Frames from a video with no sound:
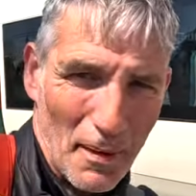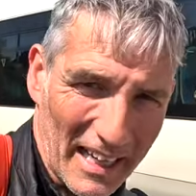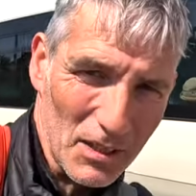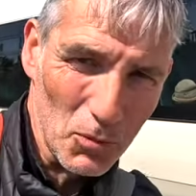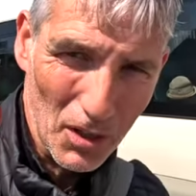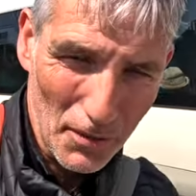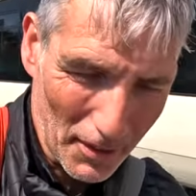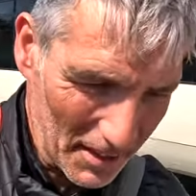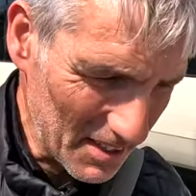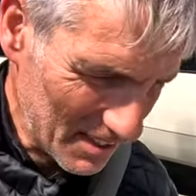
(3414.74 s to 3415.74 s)
Back in
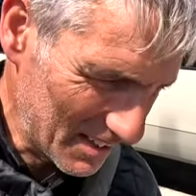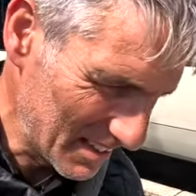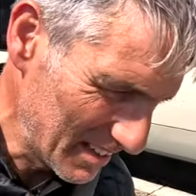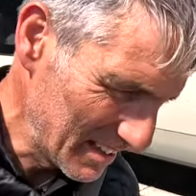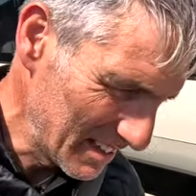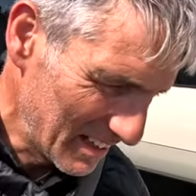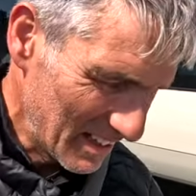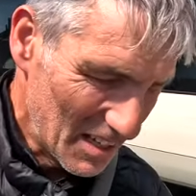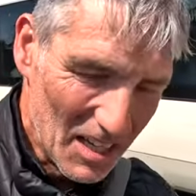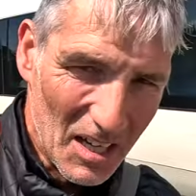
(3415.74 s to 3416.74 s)
Worthing,
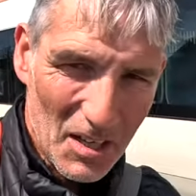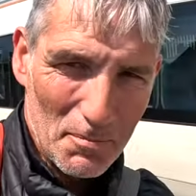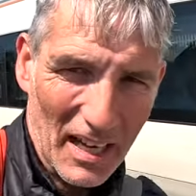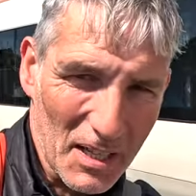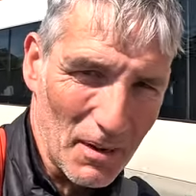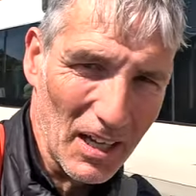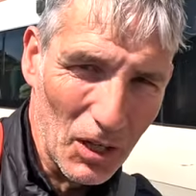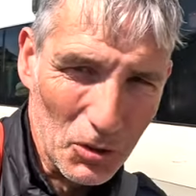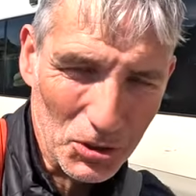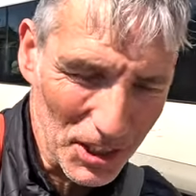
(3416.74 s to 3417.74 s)
back at my
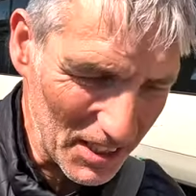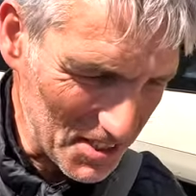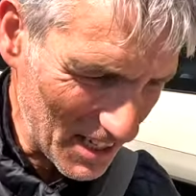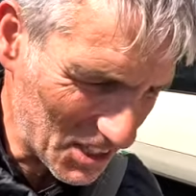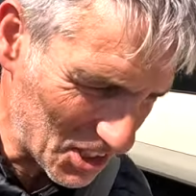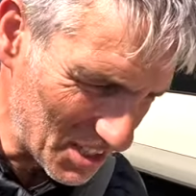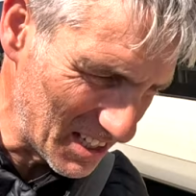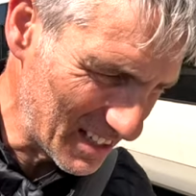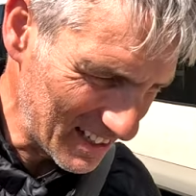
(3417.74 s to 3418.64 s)
local train station,